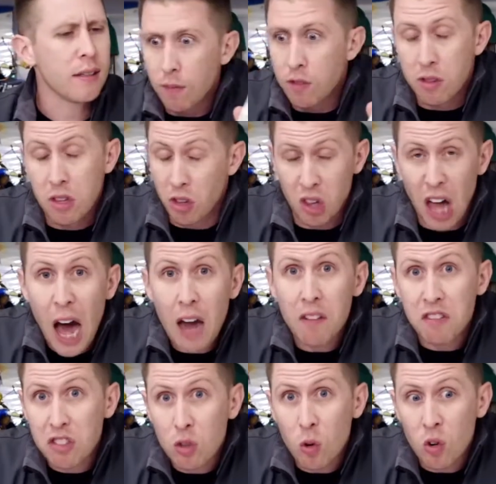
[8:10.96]
There's a lot of
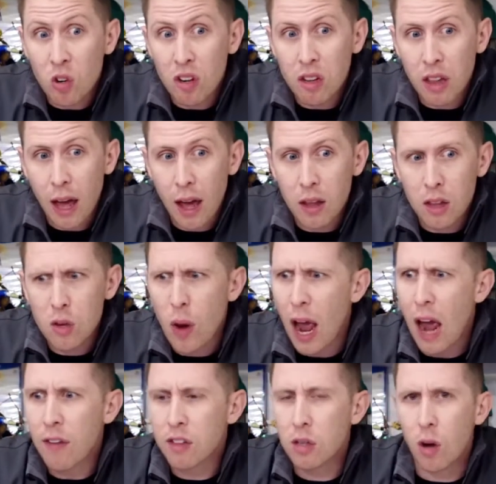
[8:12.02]
story that you
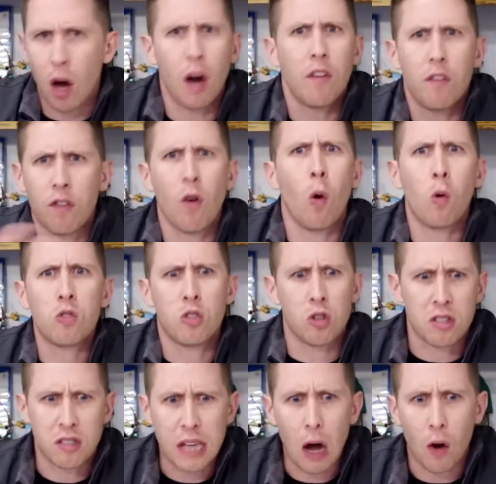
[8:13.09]
have to unfold
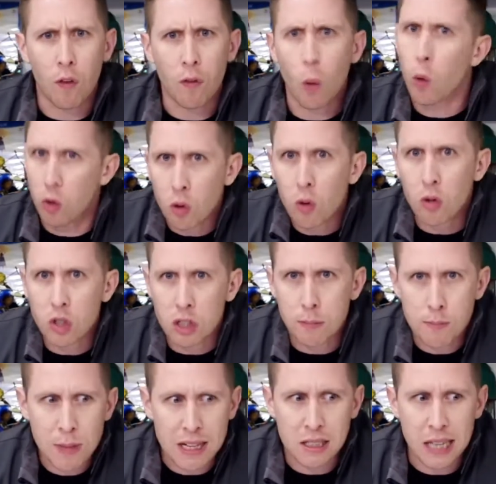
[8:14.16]
yourself, or you'll just
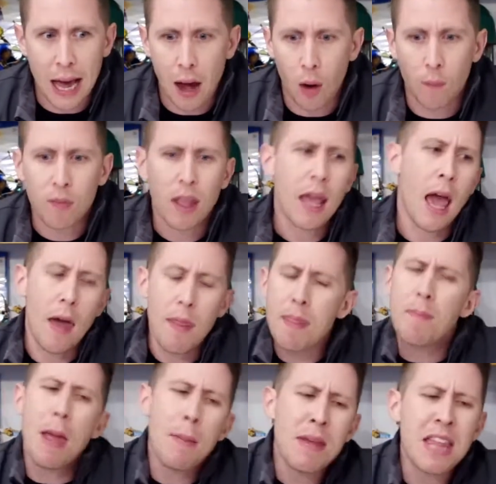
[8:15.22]
miss out. And
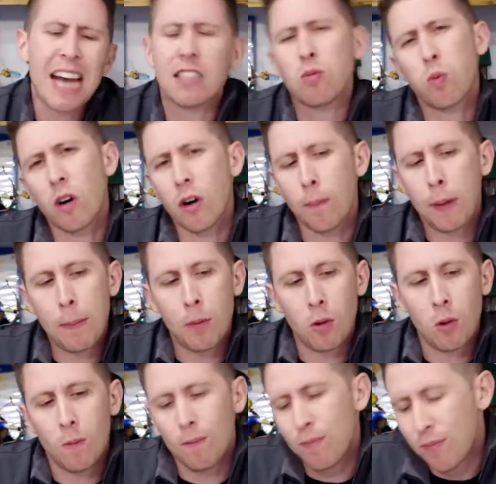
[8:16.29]
maybe that's where
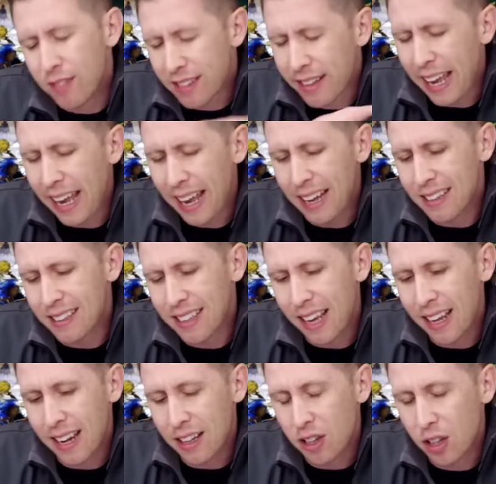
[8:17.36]
people can't
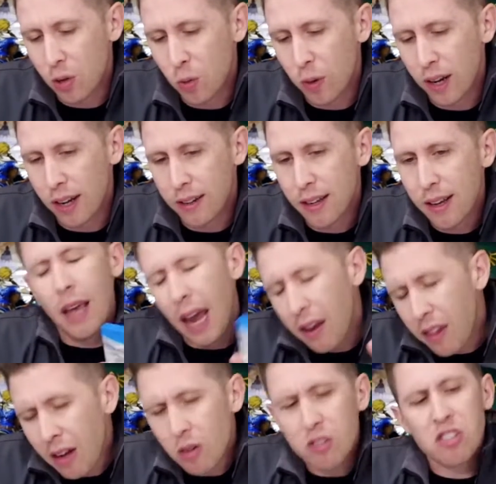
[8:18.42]
get into it. And
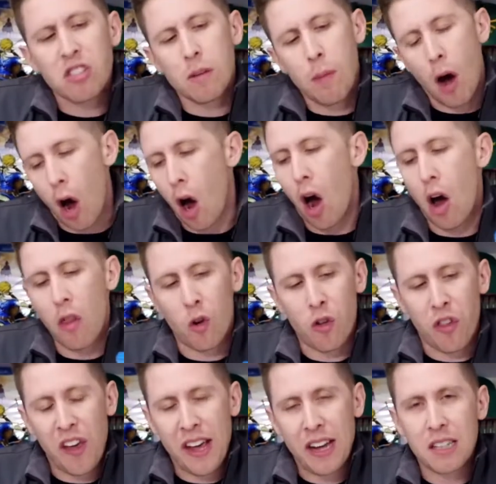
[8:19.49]
there are some other
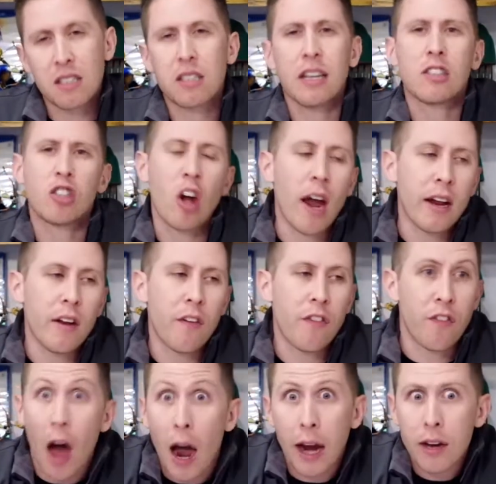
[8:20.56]
things, like trying to
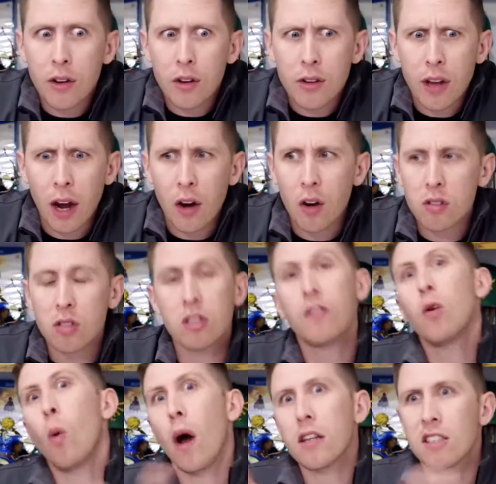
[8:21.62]
find your characters. If you
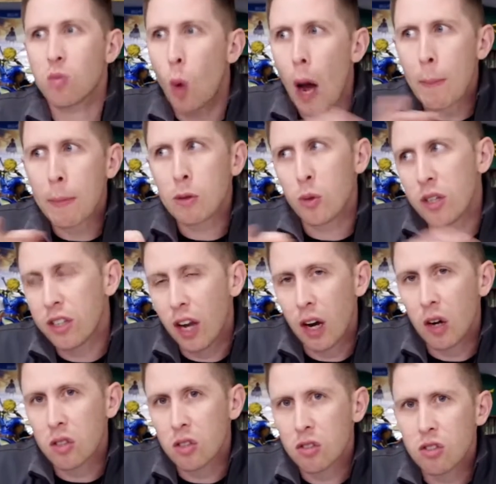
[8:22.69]
wanted to swap between
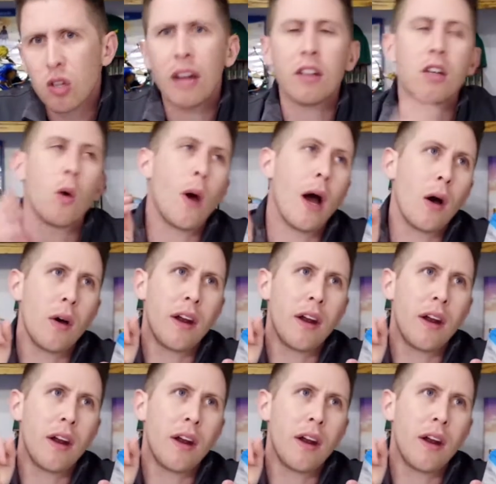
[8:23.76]
characters, you had to go out and